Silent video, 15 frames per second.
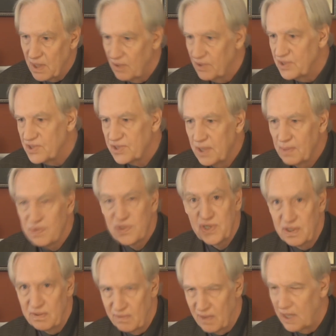Now, these tip
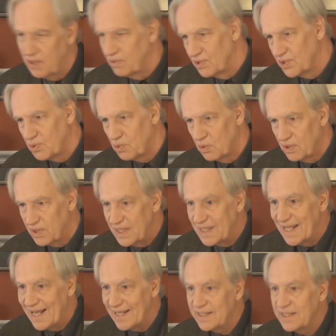sheet writers were the
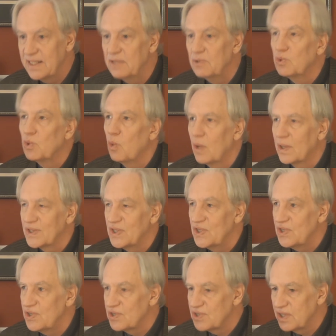
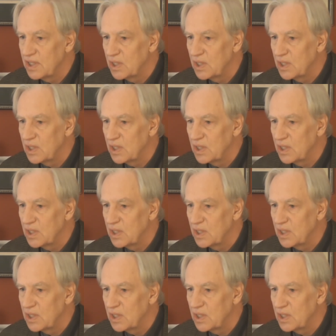1920s